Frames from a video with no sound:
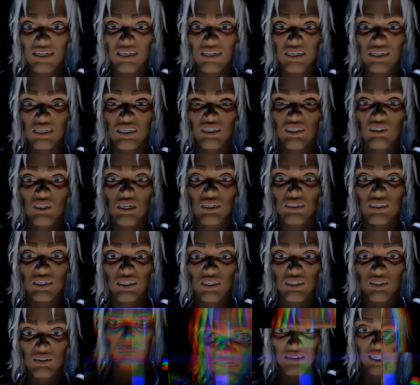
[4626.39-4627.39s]
It's not that
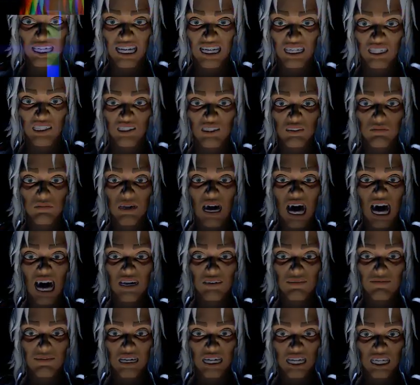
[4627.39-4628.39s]
you've tested my
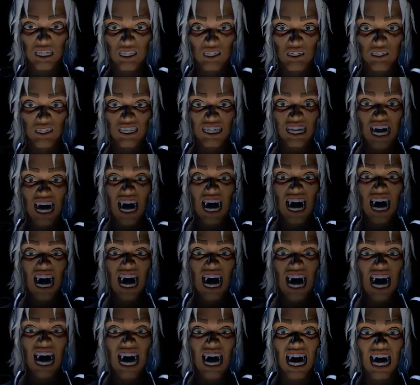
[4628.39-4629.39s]
patience.
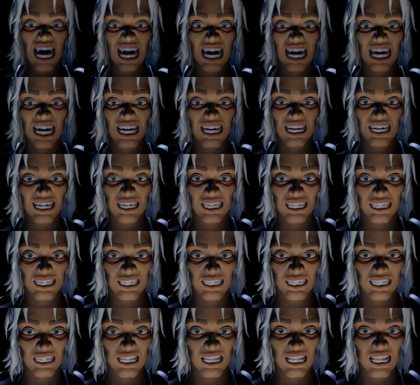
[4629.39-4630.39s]
I
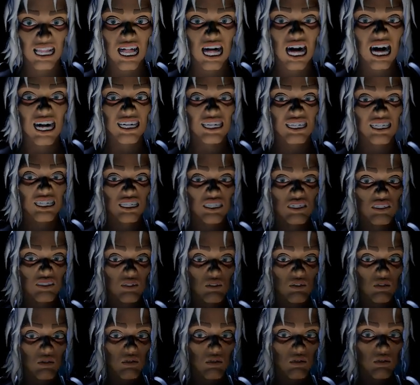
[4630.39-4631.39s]
like
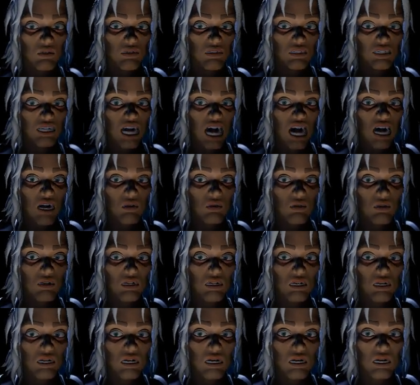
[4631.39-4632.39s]
you,
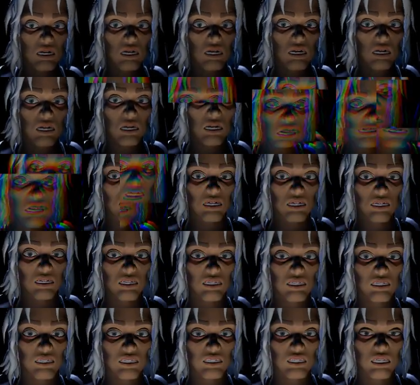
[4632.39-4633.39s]

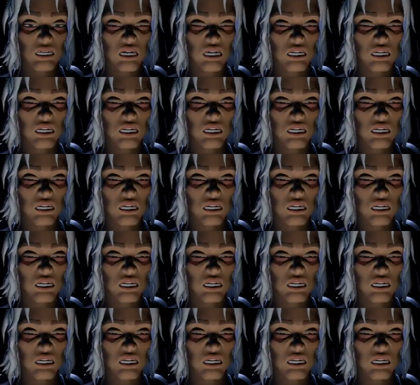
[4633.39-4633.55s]
Darren.